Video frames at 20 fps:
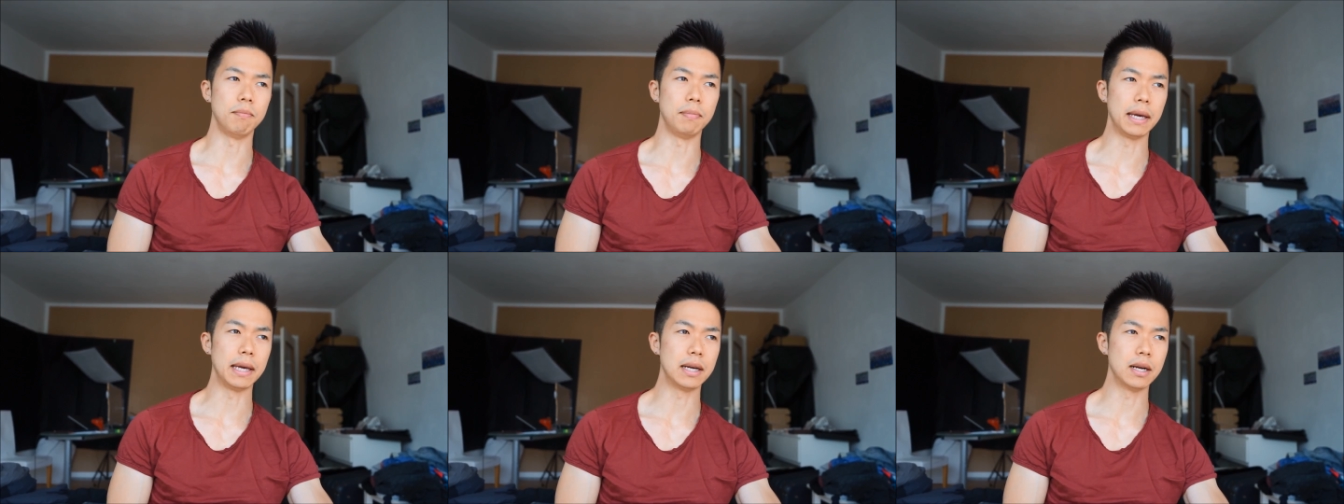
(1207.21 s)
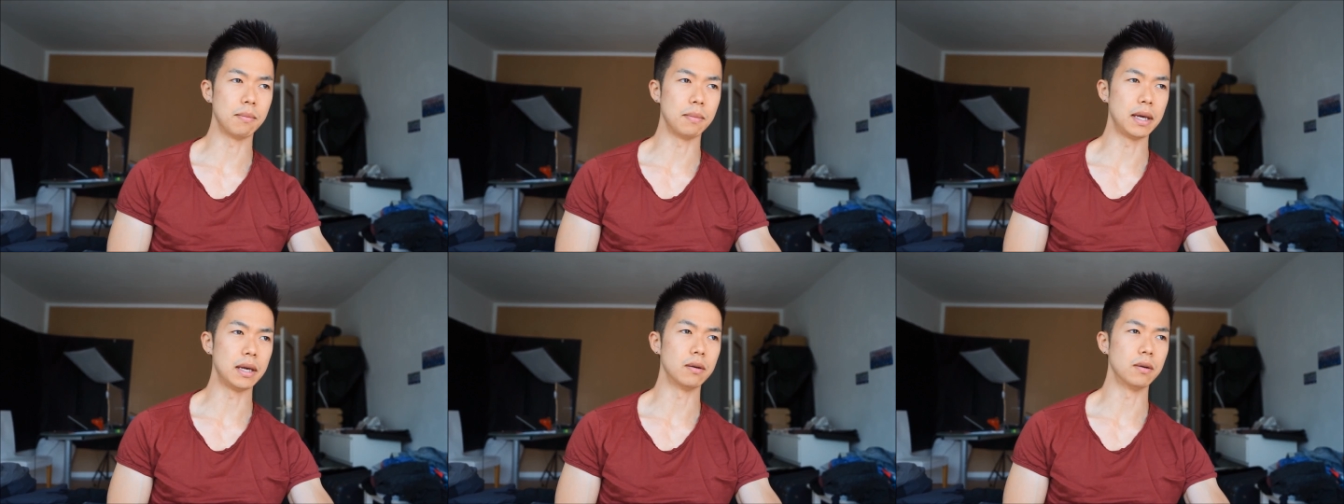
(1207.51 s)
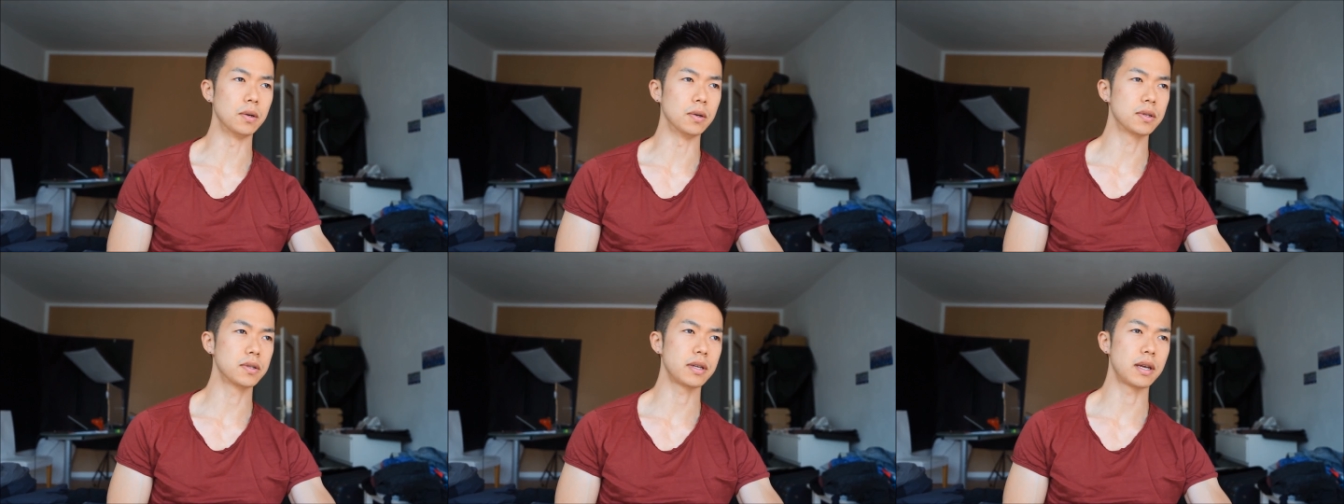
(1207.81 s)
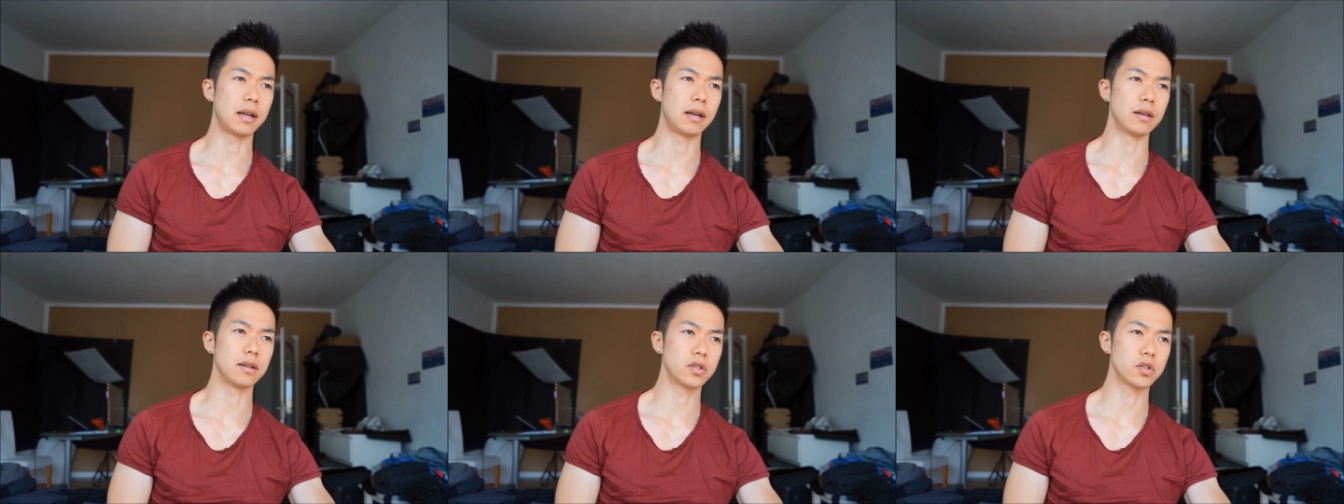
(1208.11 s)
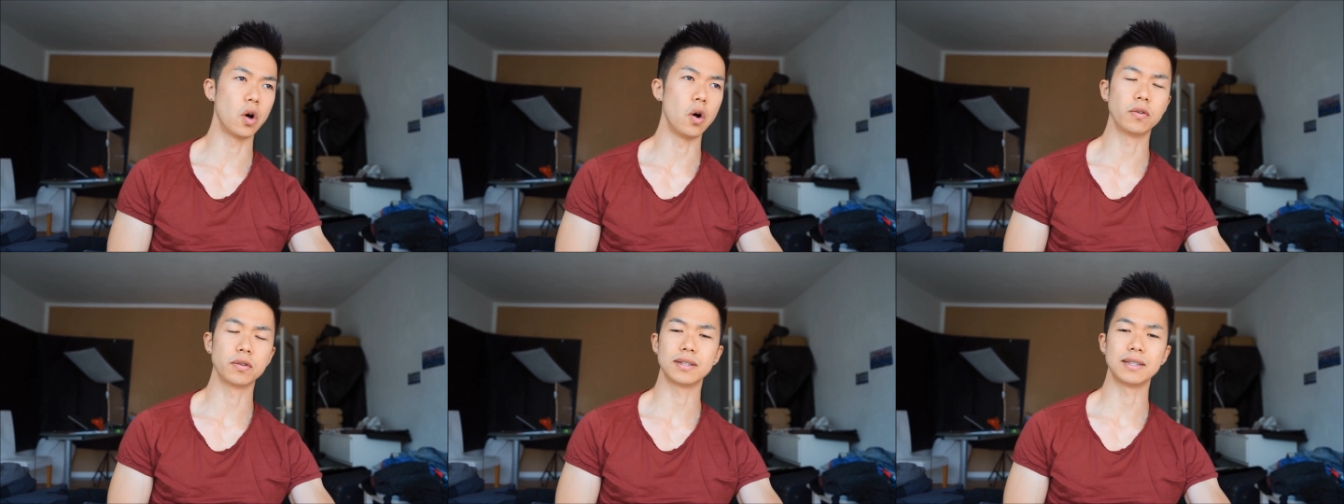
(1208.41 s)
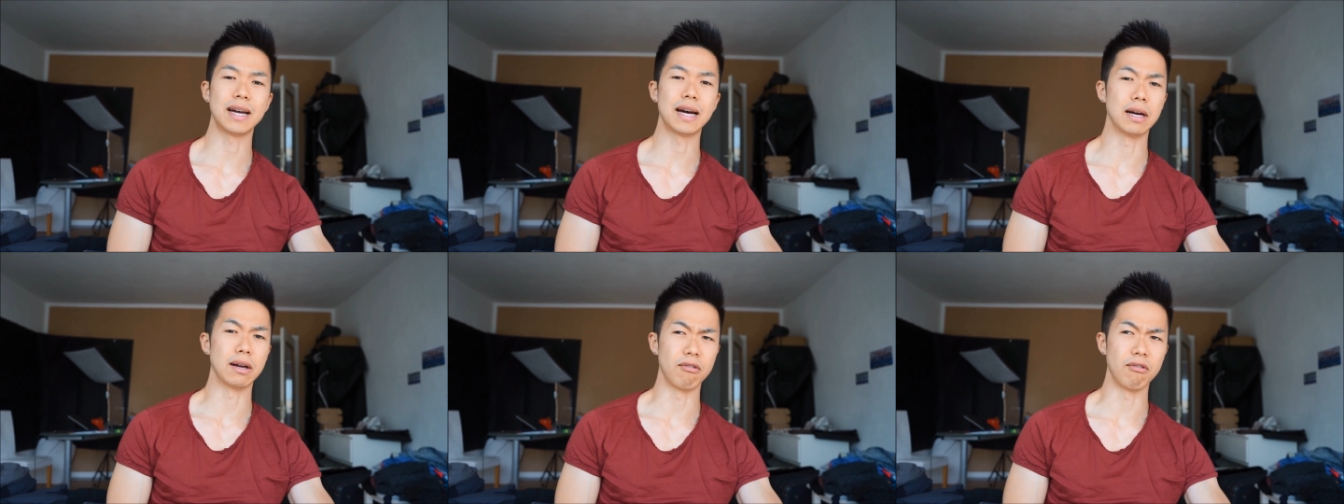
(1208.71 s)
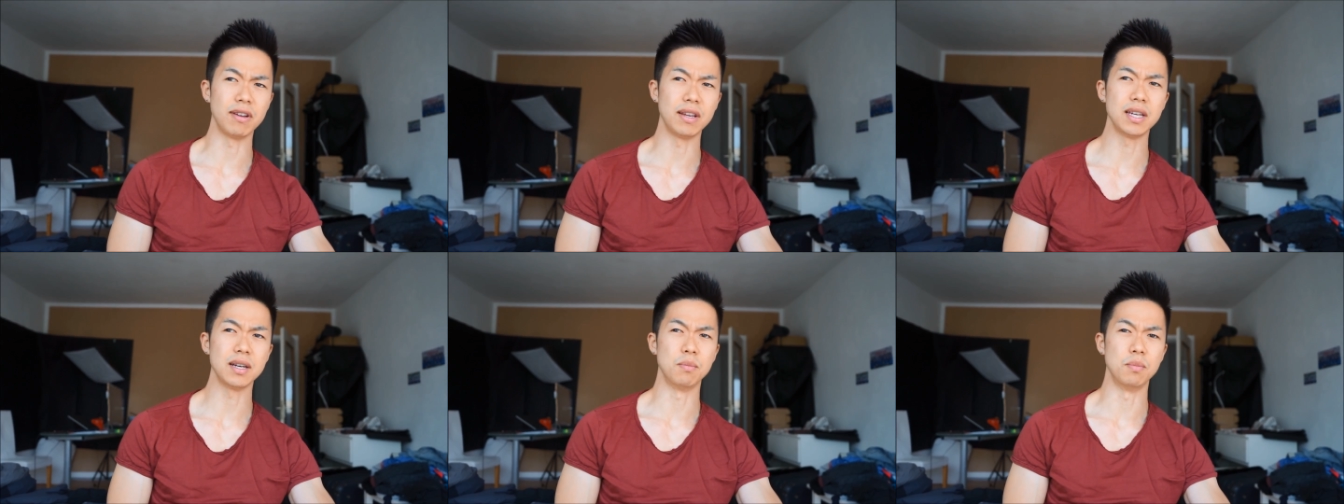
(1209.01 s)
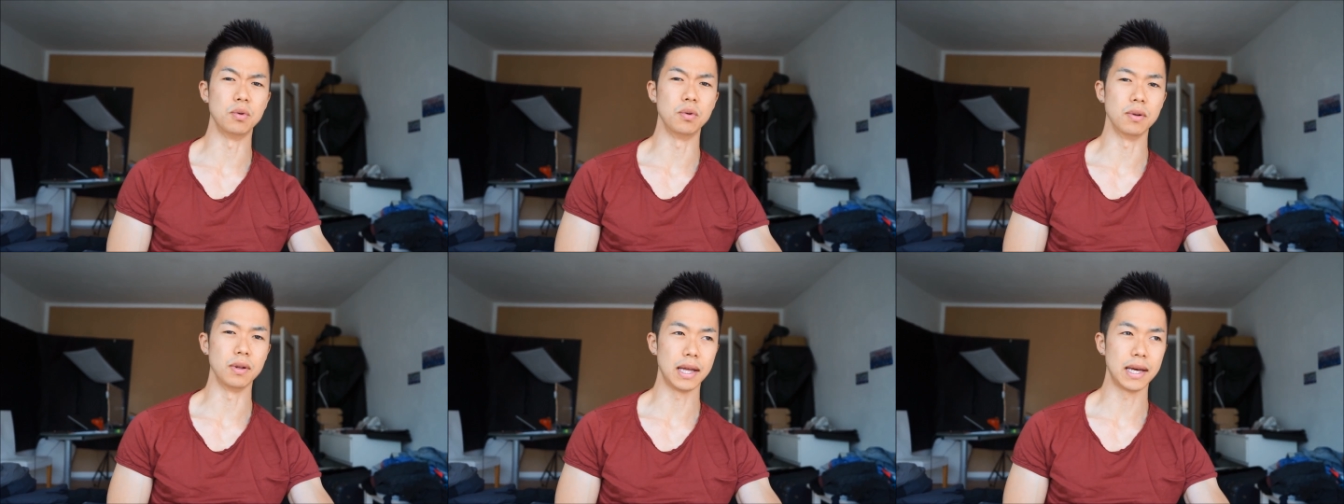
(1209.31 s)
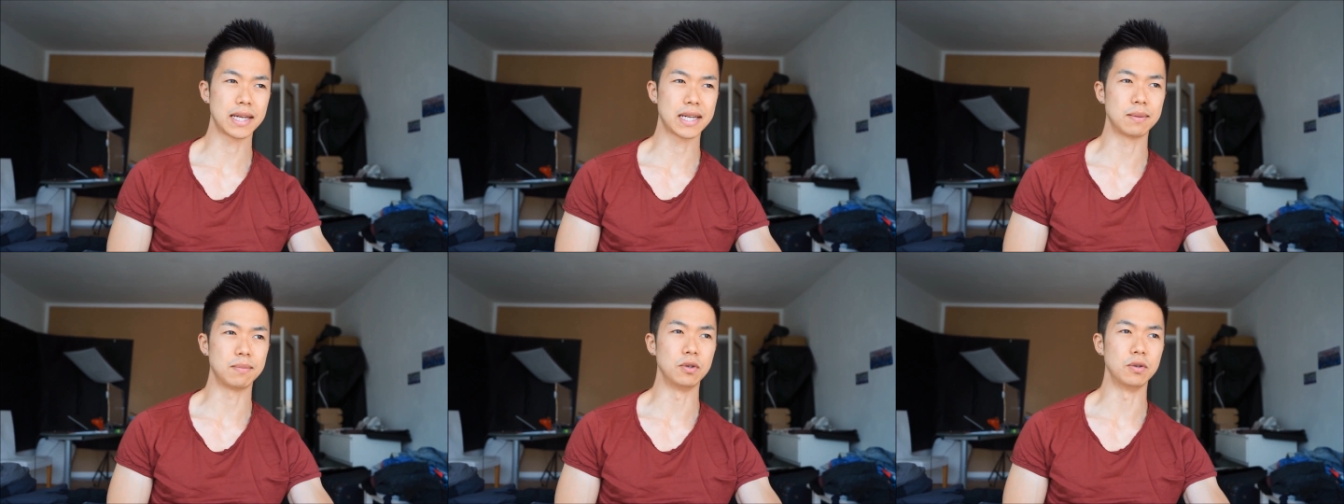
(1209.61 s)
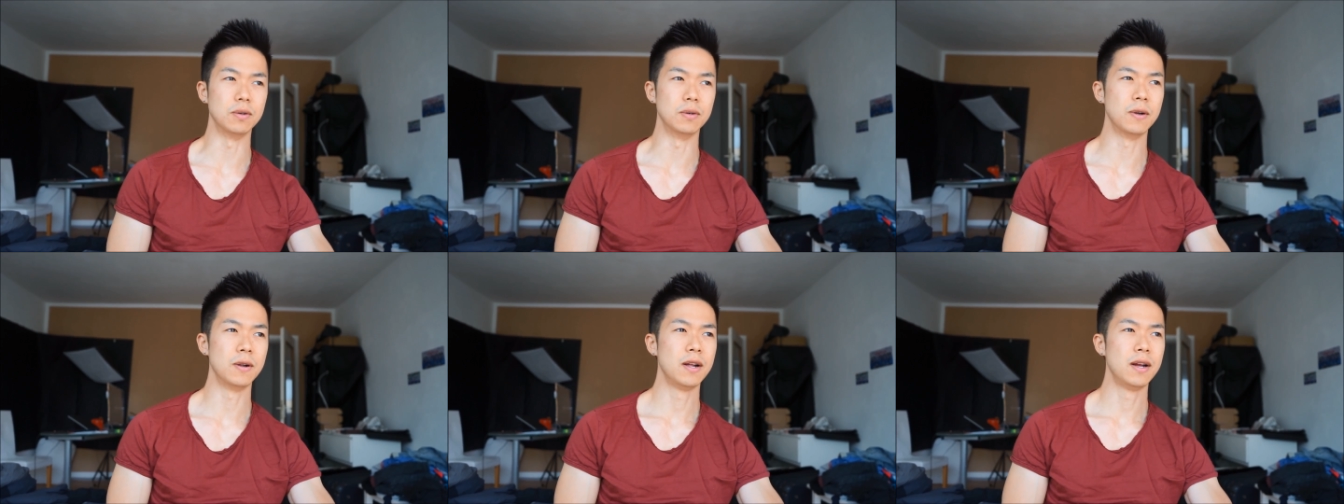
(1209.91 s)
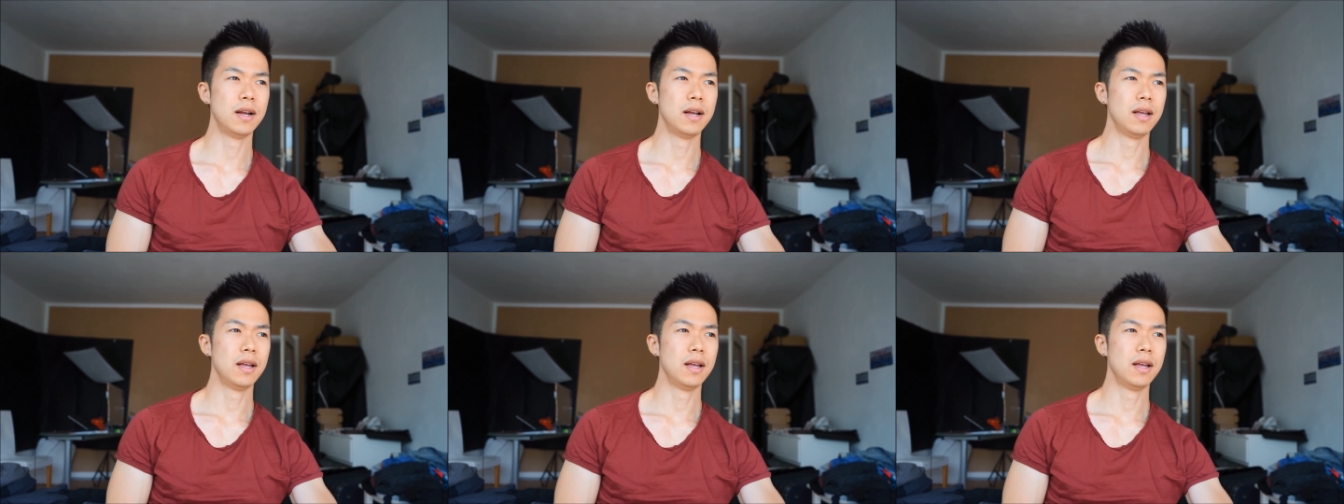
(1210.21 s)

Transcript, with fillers: beta males and soft and agreeable, likable